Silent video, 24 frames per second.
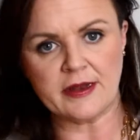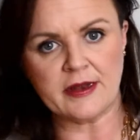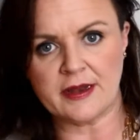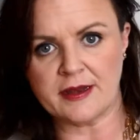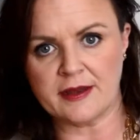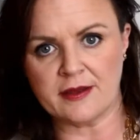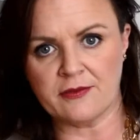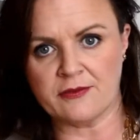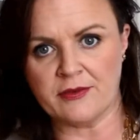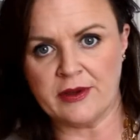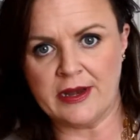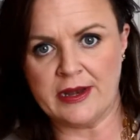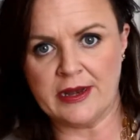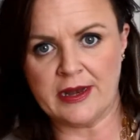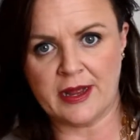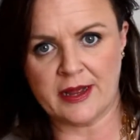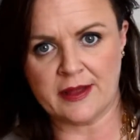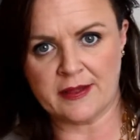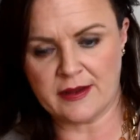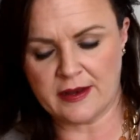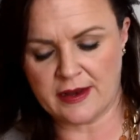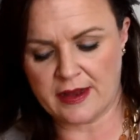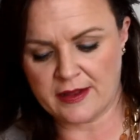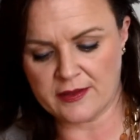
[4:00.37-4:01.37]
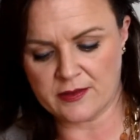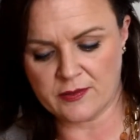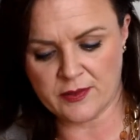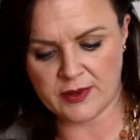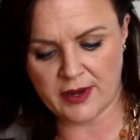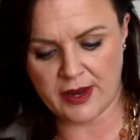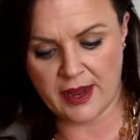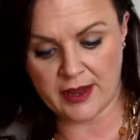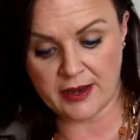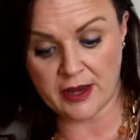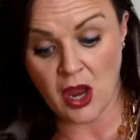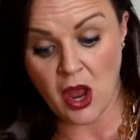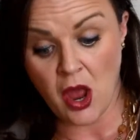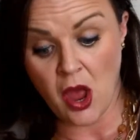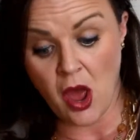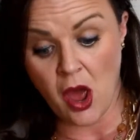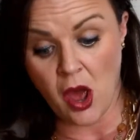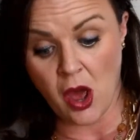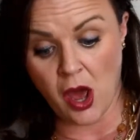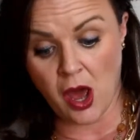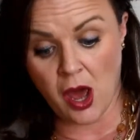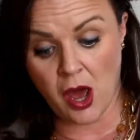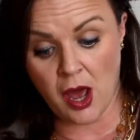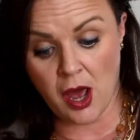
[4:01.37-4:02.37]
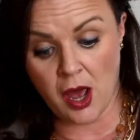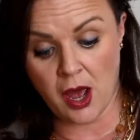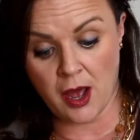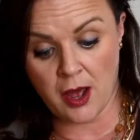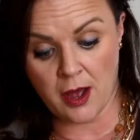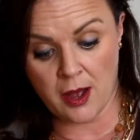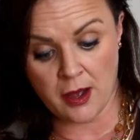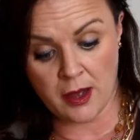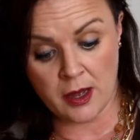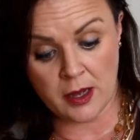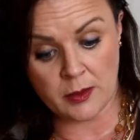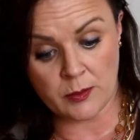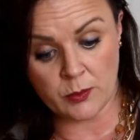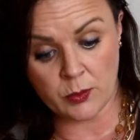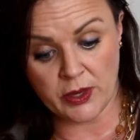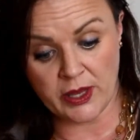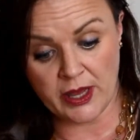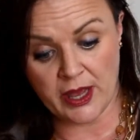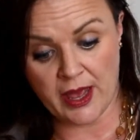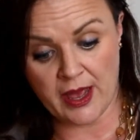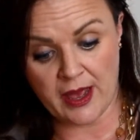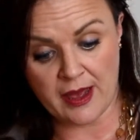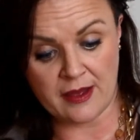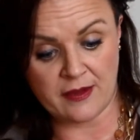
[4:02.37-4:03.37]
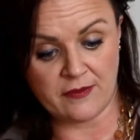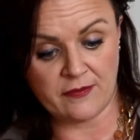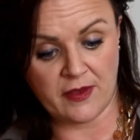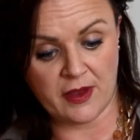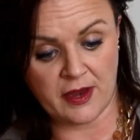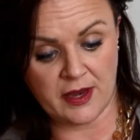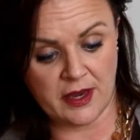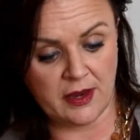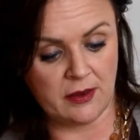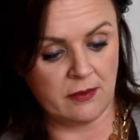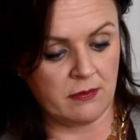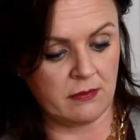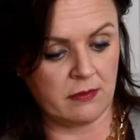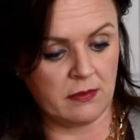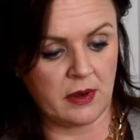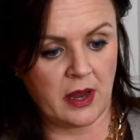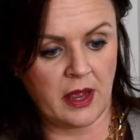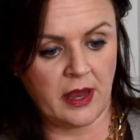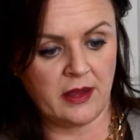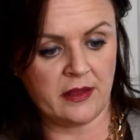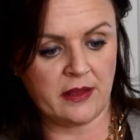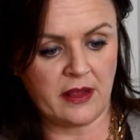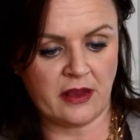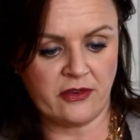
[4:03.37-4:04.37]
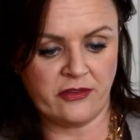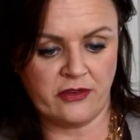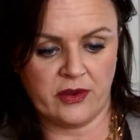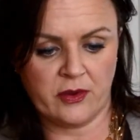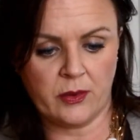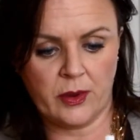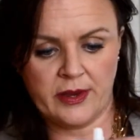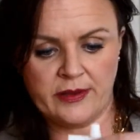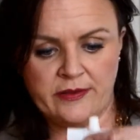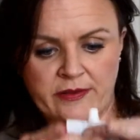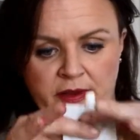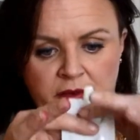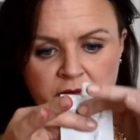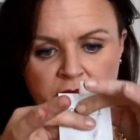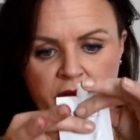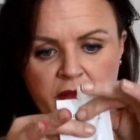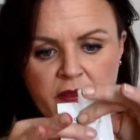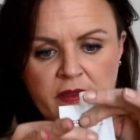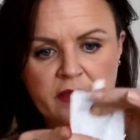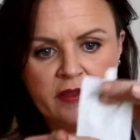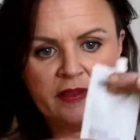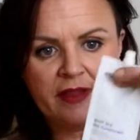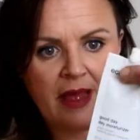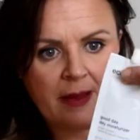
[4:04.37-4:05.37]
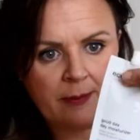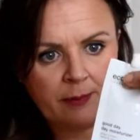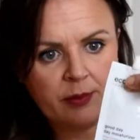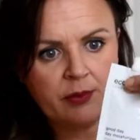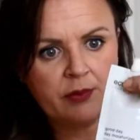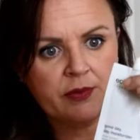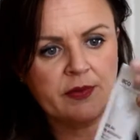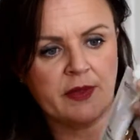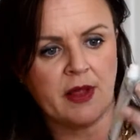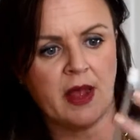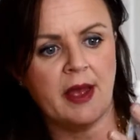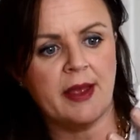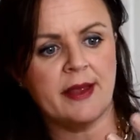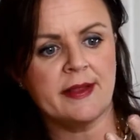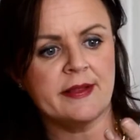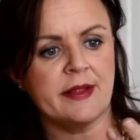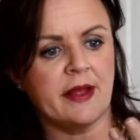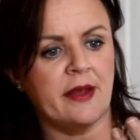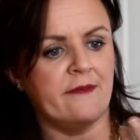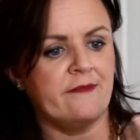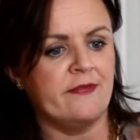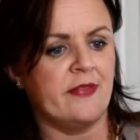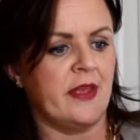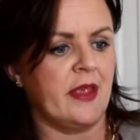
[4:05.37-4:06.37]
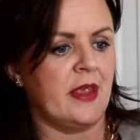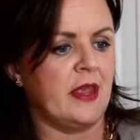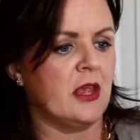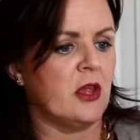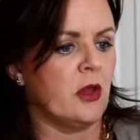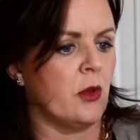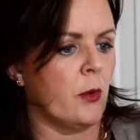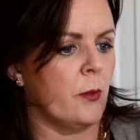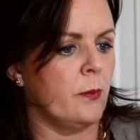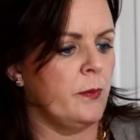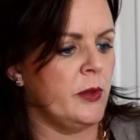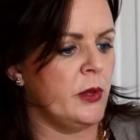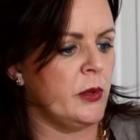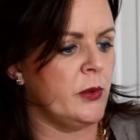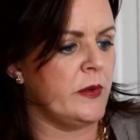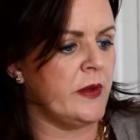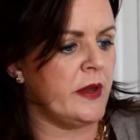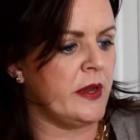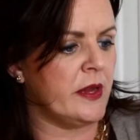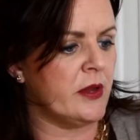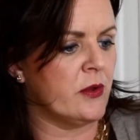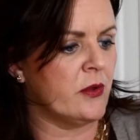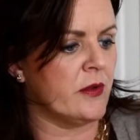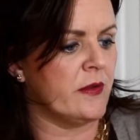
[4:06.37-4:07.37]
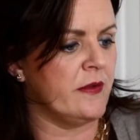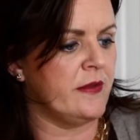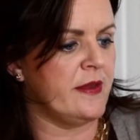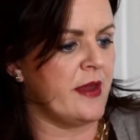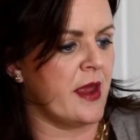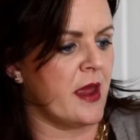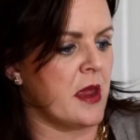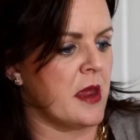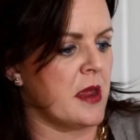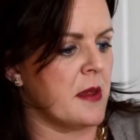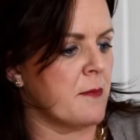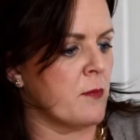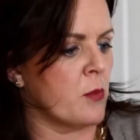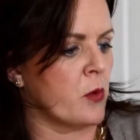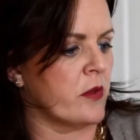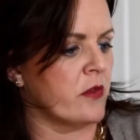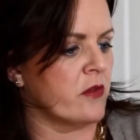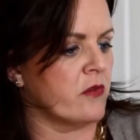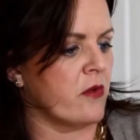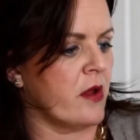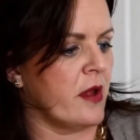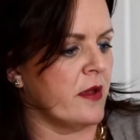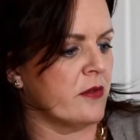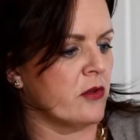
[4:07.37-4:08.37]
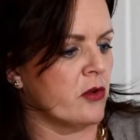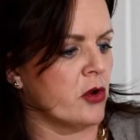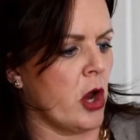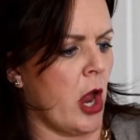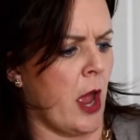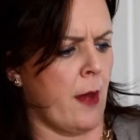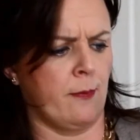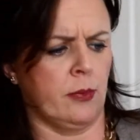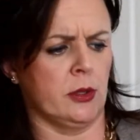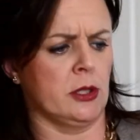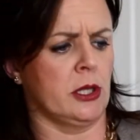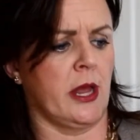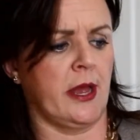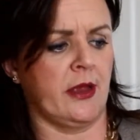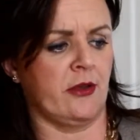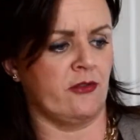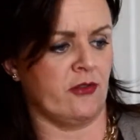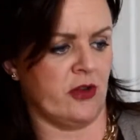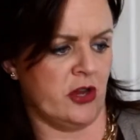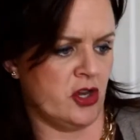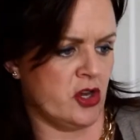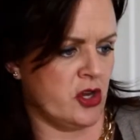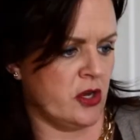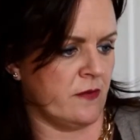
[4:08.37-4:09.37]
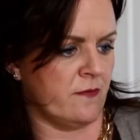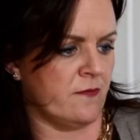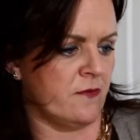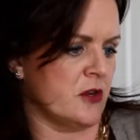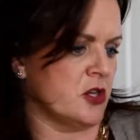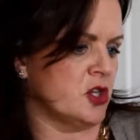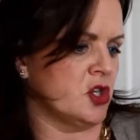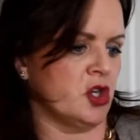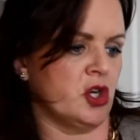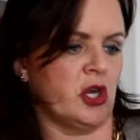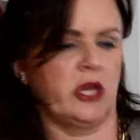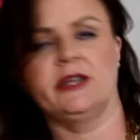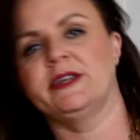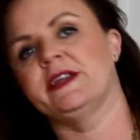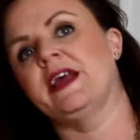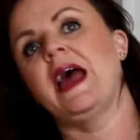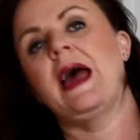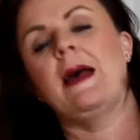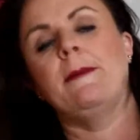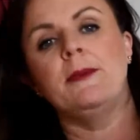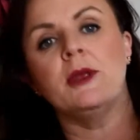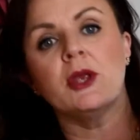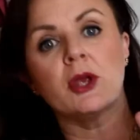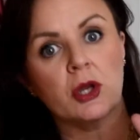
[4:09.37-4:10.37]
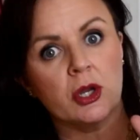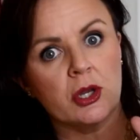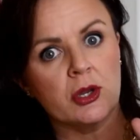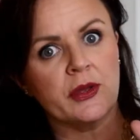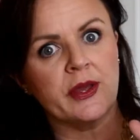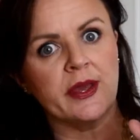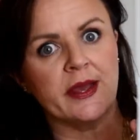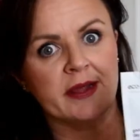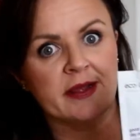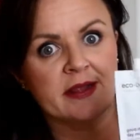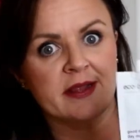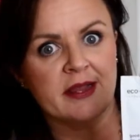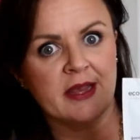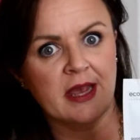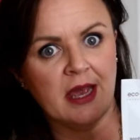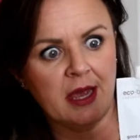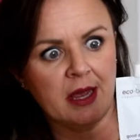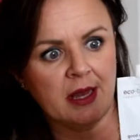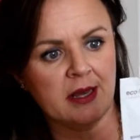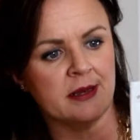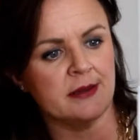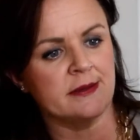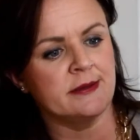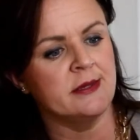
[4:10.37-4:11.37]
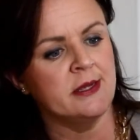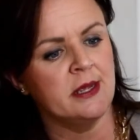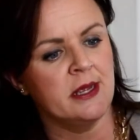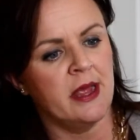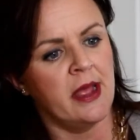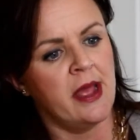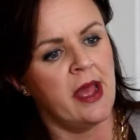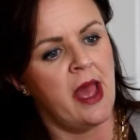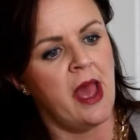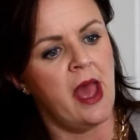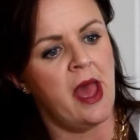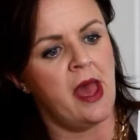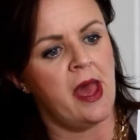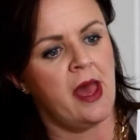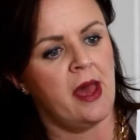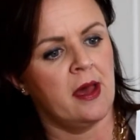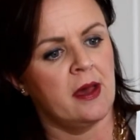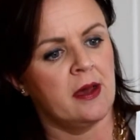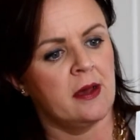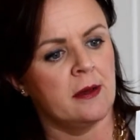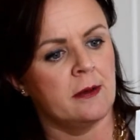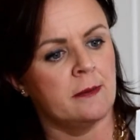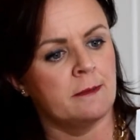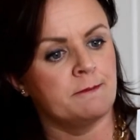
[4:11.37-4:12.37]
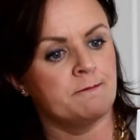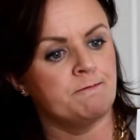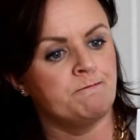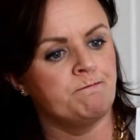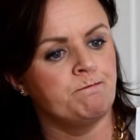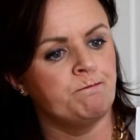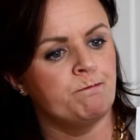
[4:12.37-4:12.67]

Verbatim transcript: I didn't really like the last one I had. Uh, we have a nice, actually quite generous sample size of the Eco Beauty Good Day Moisturizer, Ample Hydration, Fresher and Happier Looking Skin. Um,